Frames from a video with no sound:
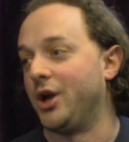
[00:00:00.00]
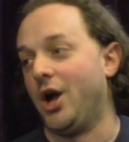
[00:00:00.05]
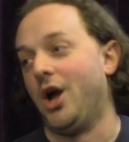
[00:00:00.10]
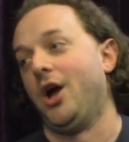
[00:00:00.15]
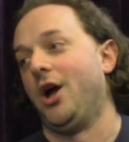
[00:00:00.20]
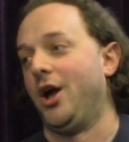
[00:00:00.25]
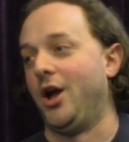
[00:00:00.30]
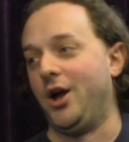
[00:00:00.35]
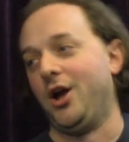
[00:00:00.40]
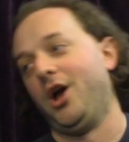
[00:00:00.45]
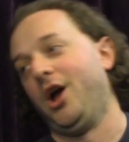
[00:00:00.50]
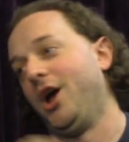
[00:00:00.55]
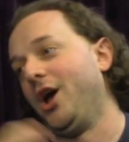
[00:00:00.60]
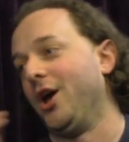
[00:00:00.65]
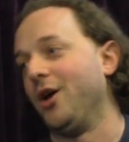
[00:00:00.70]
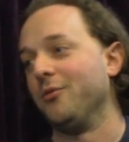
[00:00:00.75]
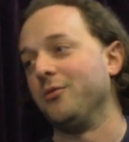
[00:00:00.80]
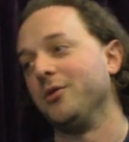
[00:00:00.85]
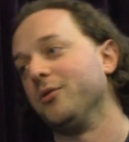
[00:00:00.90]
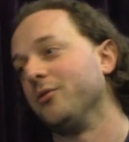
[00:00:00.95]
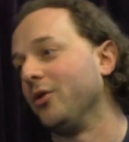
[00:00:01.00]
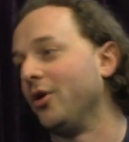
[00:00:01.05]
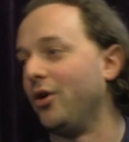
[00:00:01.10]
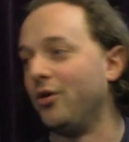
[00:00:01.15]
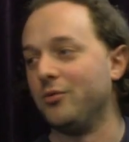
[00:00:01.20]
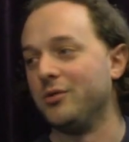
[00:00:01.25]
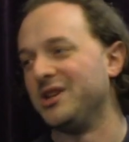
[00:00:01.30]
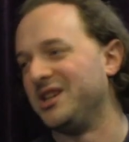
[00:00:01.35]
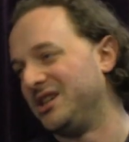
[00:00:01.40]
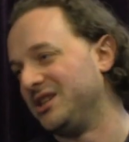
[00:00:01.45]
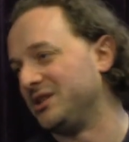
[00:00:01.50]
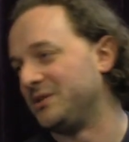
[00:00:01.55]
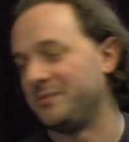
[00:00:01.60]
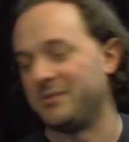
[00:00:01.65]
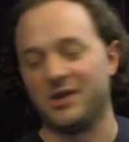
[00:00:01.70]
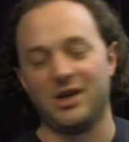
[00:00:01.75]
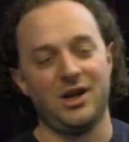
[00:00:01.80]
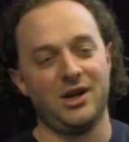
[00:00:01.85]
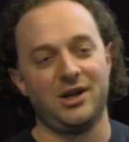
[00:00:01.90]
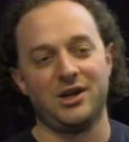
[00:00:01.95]
ha, ha, ha, we were always
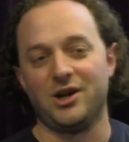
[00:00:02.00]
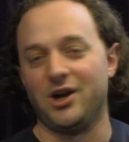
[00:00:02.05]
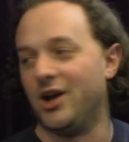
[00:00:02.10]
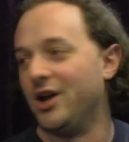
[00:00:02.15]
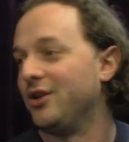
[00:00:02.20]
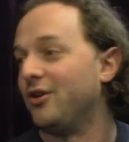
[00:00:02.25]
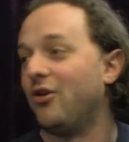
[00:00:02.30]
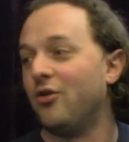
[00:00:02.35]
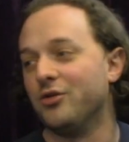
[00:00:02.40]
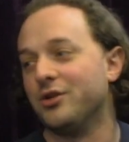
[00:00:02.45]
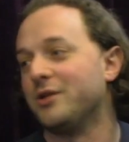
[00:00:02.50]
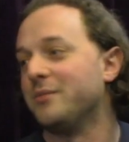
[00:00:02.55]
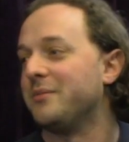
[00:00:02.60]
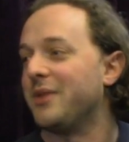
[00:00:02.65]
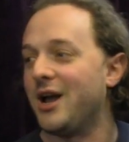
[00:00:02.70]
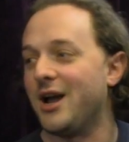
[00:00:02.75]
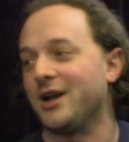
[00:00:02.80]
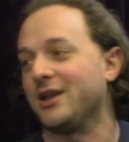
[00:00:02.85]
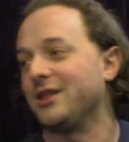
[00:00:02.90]
planning on holding we, back